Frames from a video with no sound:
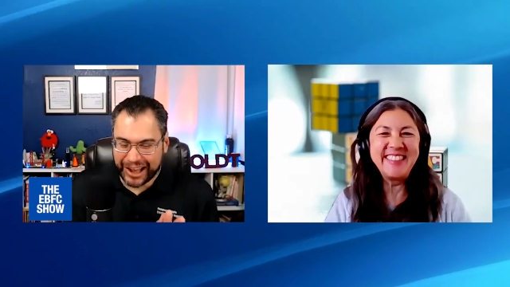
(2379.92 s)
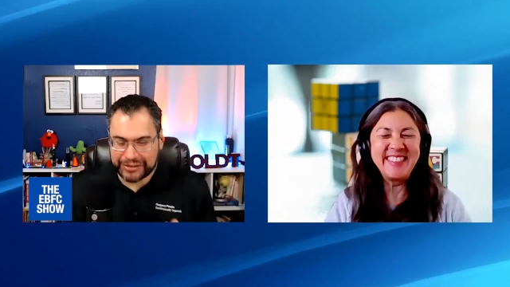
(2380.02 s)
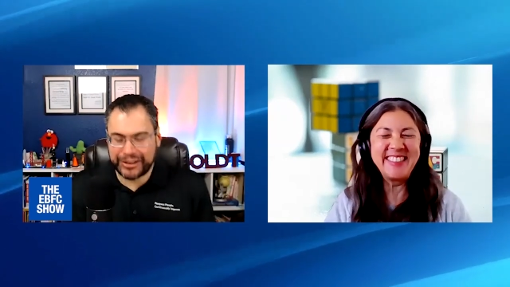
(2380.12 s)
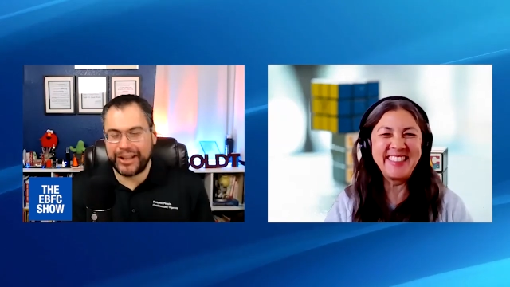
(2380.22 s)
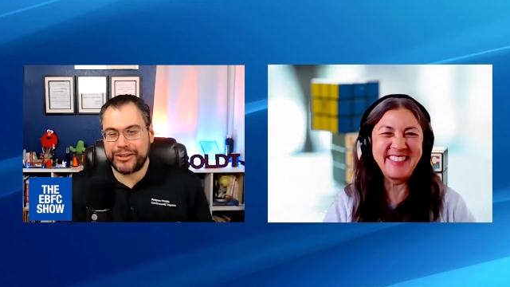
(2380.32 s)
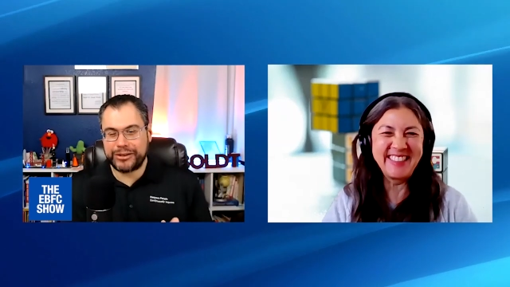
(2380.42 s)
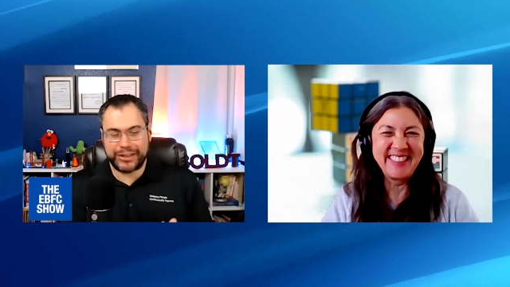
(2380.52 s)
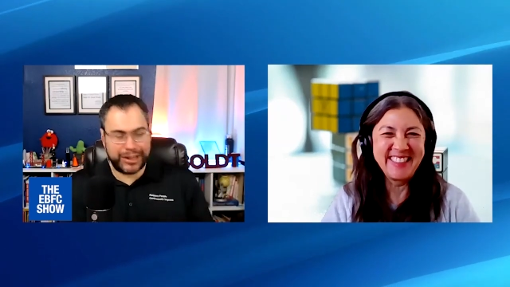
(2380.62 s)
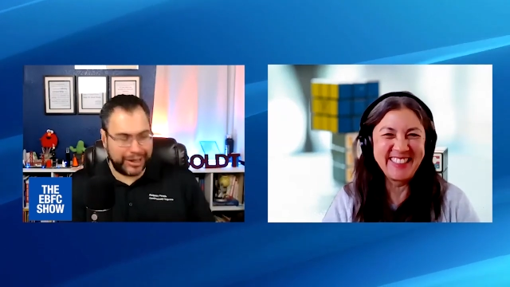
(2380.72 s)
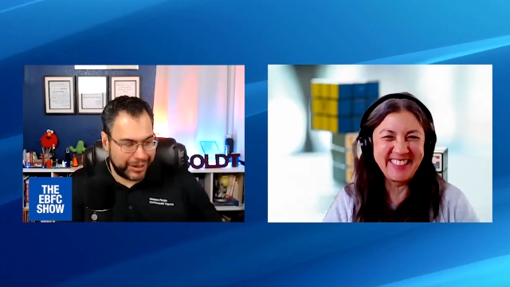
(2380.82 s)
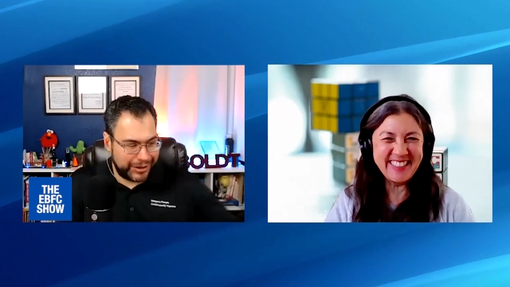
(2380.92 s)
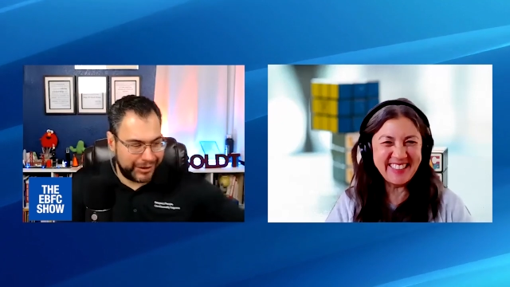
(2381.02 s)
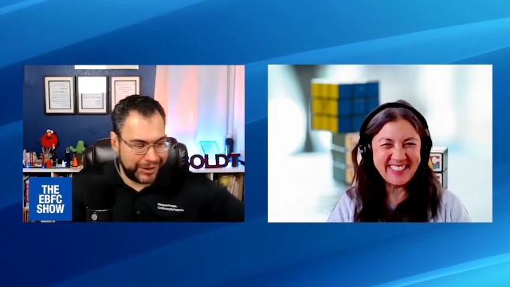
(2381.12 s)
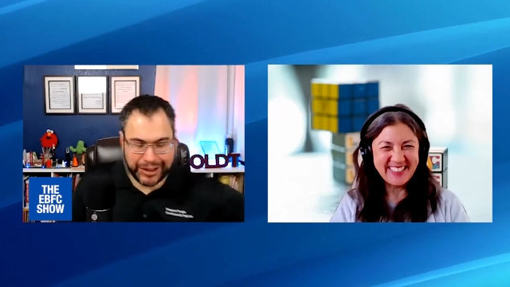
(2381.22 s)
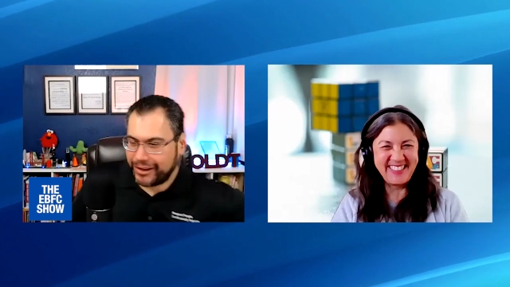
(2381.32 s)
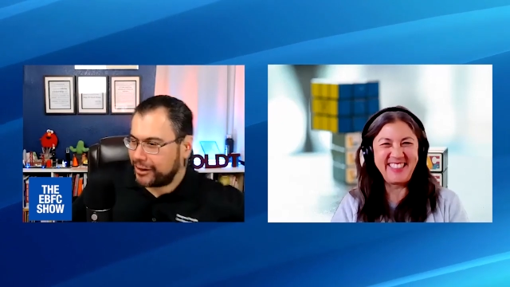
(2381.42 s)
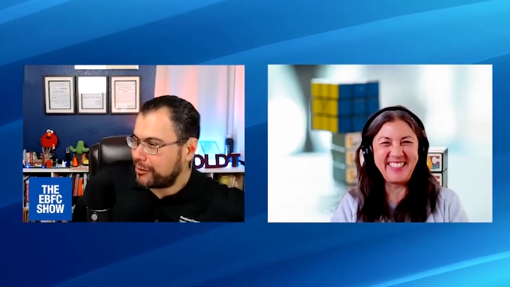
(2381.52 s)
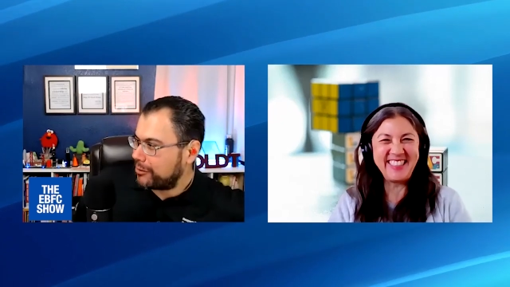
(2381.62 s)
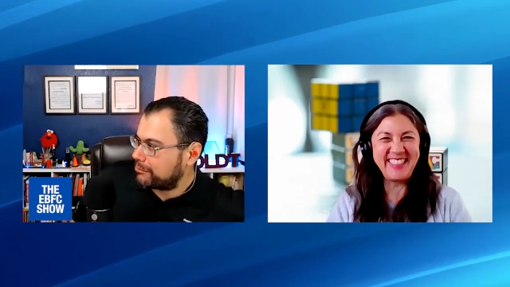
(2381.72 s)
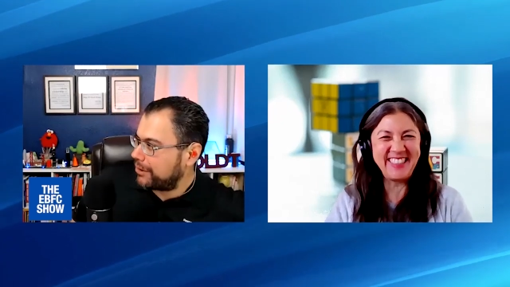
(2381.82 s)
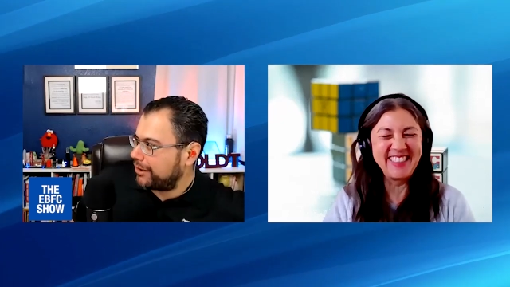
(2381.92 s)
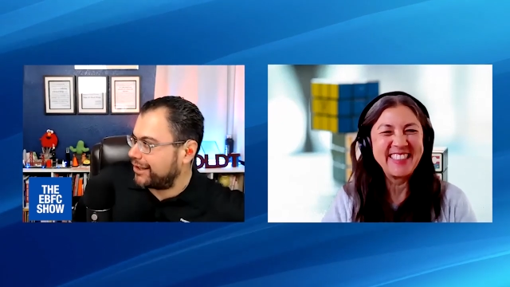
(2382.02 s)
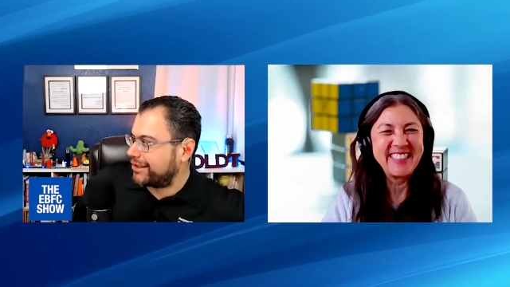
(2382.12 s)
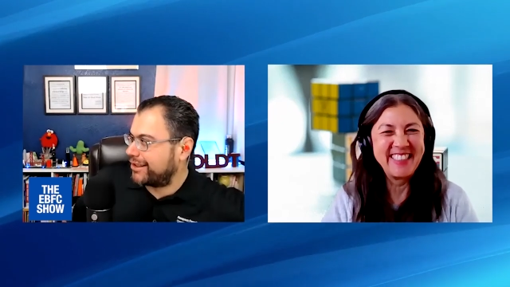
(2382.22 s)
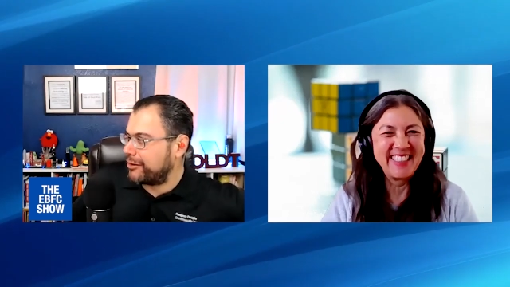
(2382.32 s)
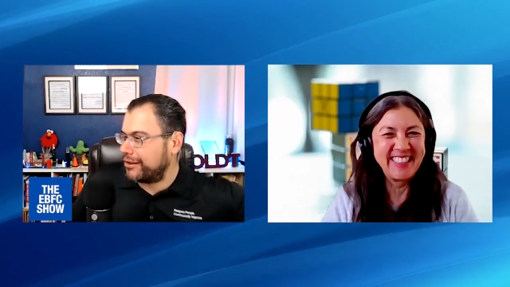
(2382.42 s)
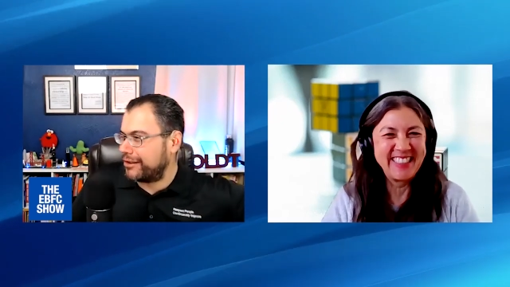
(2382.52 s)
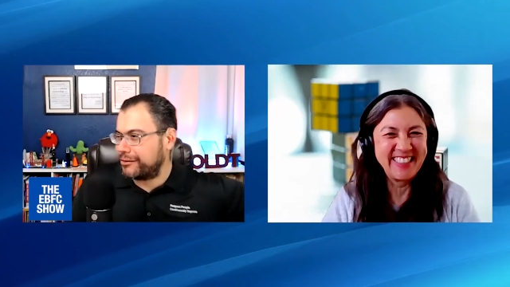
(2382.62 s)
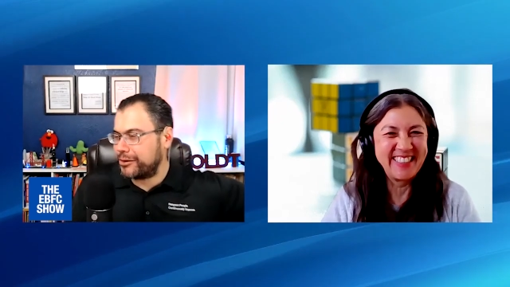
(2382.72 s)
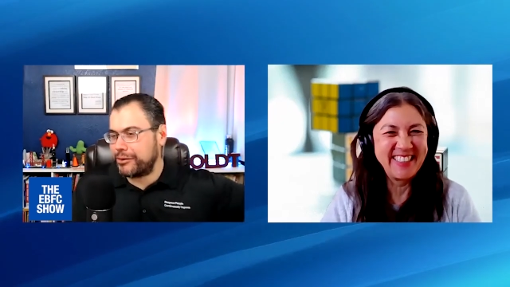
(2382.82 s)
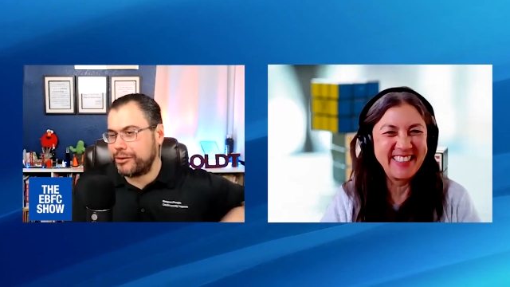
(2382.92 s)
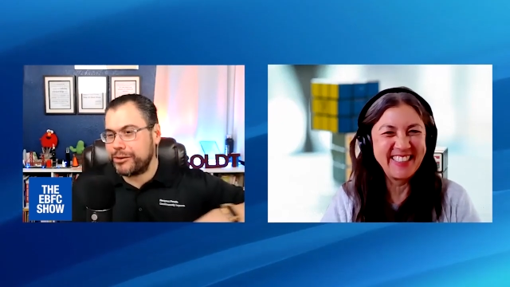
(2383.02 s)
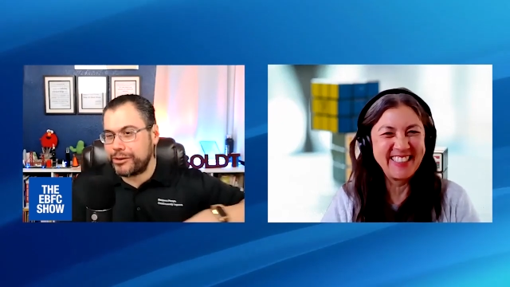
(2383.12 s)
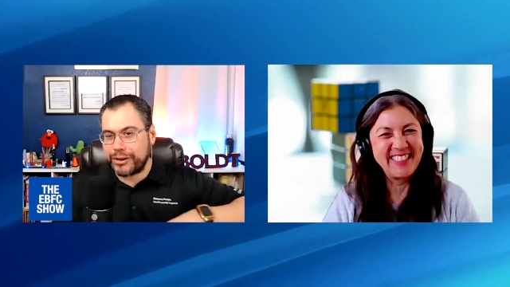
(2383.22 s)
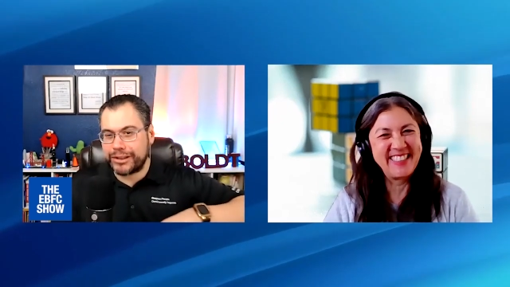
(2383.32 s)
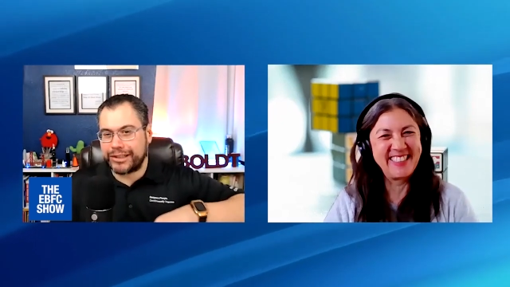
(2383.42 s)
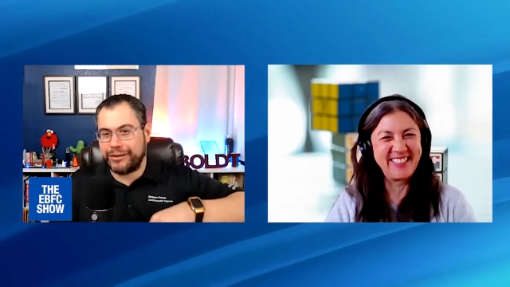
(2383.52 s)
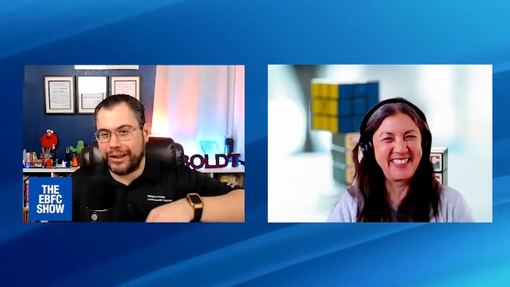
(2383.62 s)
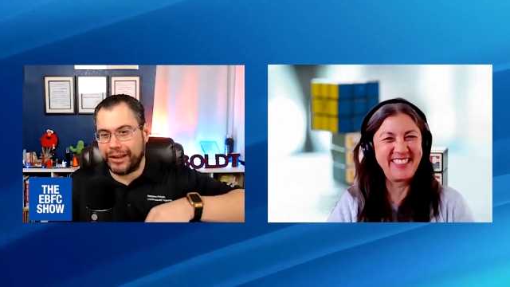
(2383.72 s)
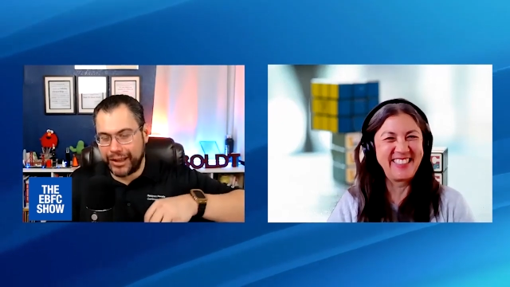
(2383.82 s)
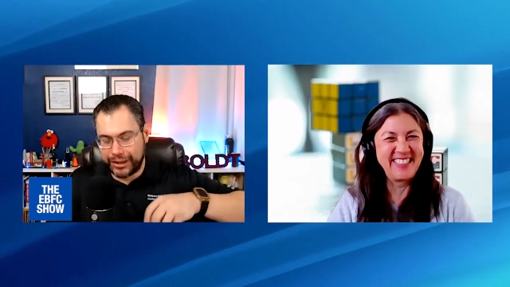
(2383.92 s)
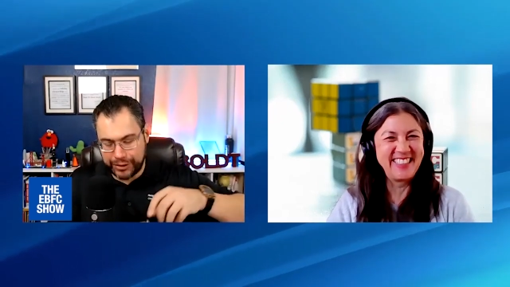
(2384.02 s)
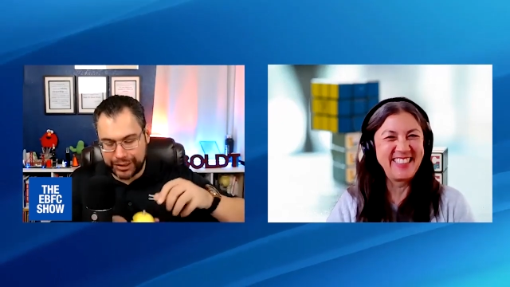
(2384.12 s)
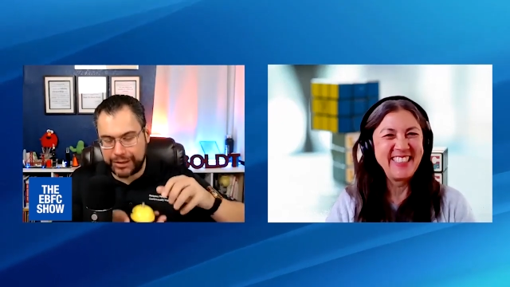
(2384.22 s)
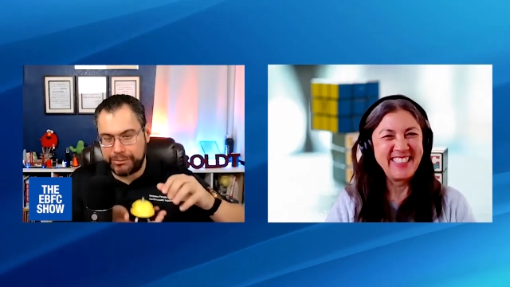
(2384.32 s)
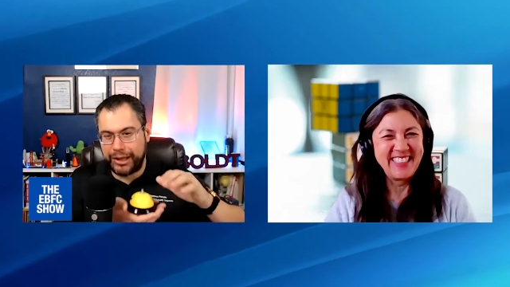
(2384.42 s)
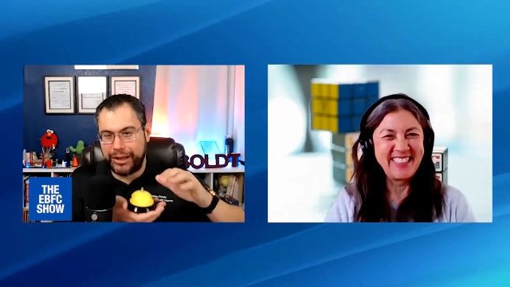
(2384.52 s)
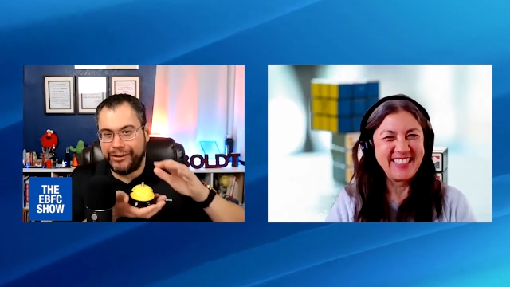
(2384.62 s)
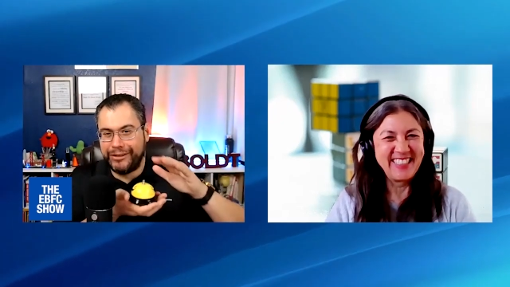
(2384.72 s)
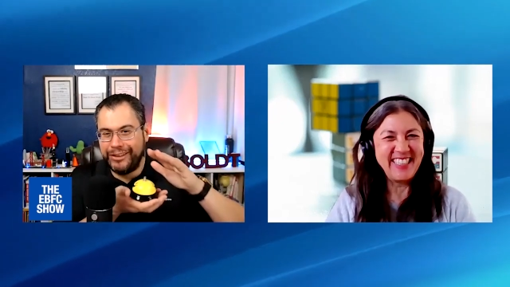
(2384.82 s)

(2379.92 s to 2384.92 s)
Speaker 1: I'm glad you said I gotta you know what, Paulette, you know, when you, you do good stuff like that, you get the bell.